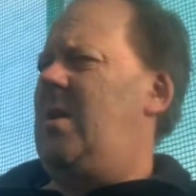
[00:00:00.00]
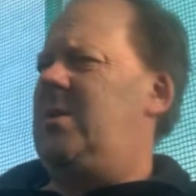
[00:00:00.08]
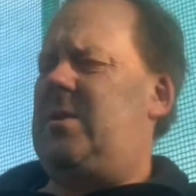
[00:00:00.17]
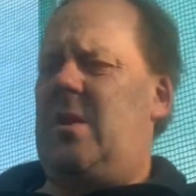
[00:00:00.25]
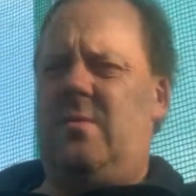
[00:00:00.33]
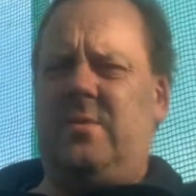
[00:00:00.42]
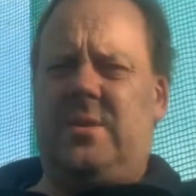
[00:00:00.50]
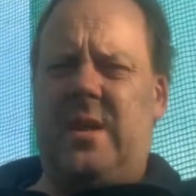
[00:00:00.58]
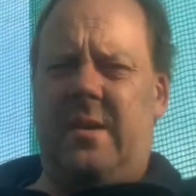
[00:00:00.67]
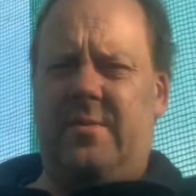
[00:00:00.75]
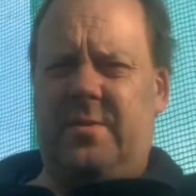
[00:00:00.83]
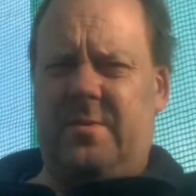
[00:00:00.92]
So it's
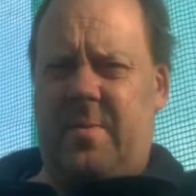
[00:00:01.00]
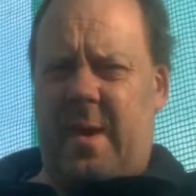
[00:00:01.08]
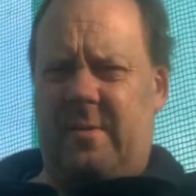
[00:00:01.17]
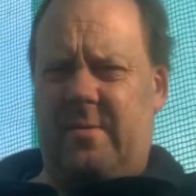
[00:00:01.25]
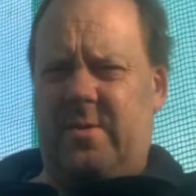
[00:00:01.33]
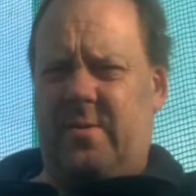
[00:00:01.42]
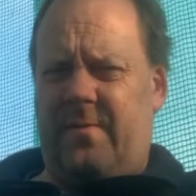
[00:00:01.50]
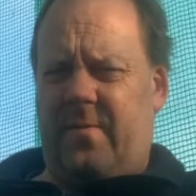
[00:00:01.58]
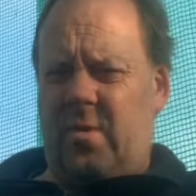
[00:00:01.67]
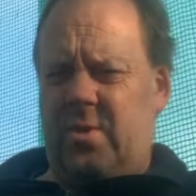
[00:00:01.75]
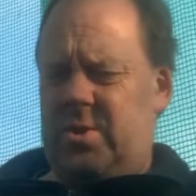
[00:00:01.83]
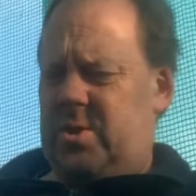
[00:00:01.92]
thousands of pounds I've
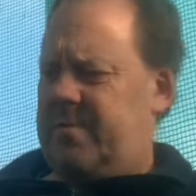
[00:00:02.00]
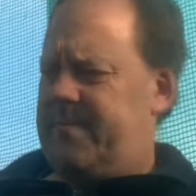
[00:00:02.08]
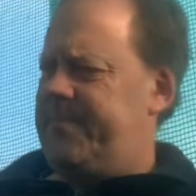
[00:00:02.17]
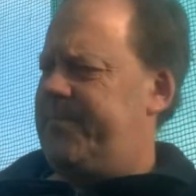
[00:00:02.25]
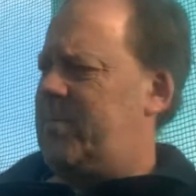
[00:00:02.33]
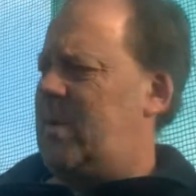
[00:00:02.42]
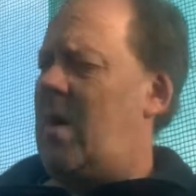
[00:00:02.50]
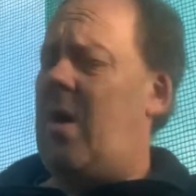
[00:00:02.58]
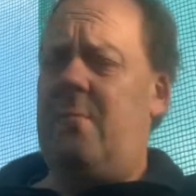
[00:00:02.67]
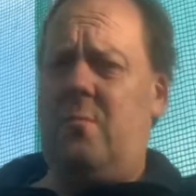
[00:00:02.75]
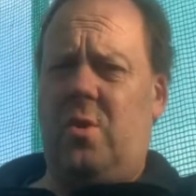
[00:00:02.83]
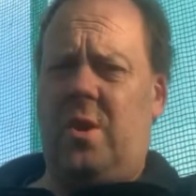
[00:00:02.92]
lost.
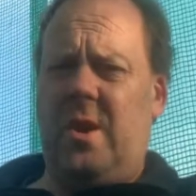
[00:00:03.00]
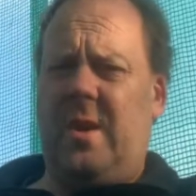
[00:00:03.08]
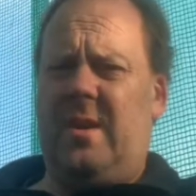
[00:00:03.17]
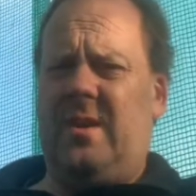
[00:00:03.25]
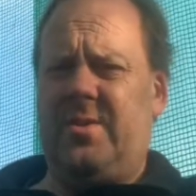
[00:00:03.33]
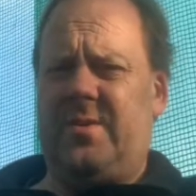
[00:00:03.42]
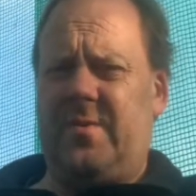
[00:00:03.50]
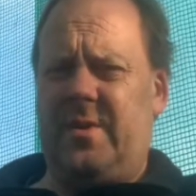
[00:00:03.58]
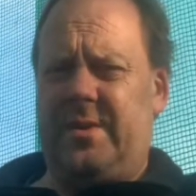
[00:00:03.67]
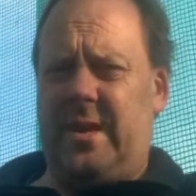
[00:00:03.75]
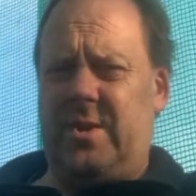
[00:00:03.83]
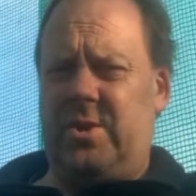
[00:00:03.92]
I'm lucky because I've got a
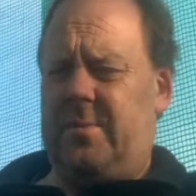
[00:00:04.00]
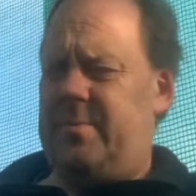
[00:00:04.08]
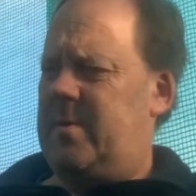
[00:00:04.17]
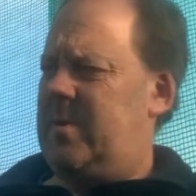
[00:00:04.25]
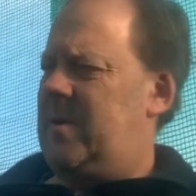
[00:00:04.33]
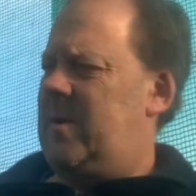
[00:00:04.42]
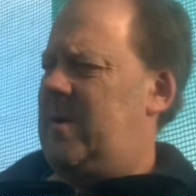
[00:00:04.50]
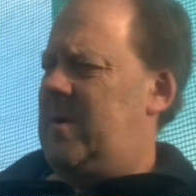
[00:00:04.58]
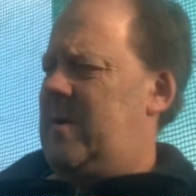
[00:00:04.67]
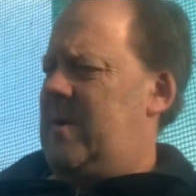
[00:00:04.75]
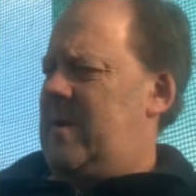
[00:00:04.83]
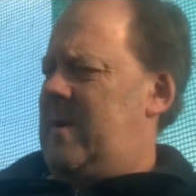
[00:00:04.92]
day job
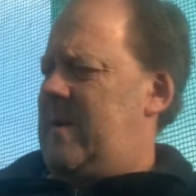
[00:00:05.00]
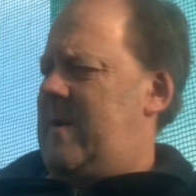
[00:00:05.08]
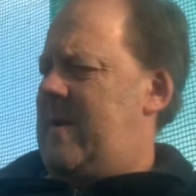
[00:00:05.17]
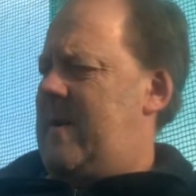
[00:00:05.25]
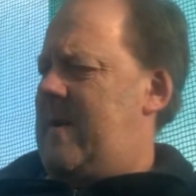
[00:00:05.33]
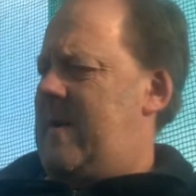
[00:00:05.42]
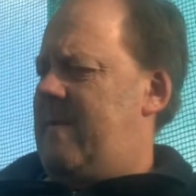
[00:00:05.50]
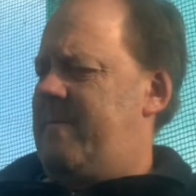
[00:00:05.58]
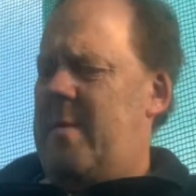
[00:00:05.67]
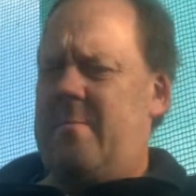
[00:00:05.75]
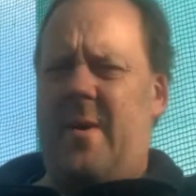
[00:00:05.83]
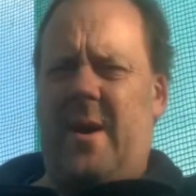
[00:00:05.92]
and I've
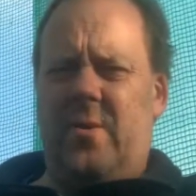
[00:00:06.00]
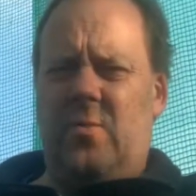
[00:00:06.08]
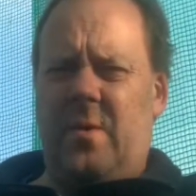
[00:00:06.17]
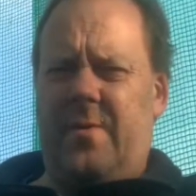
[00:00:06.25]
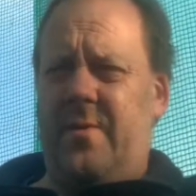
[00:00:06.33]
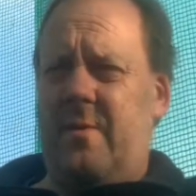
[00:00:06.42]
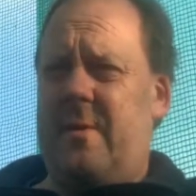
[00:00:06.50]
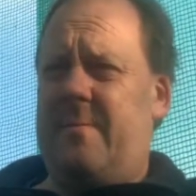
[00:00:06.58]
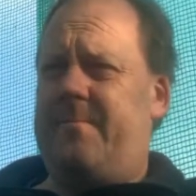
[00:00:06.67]
been paid all the way through it.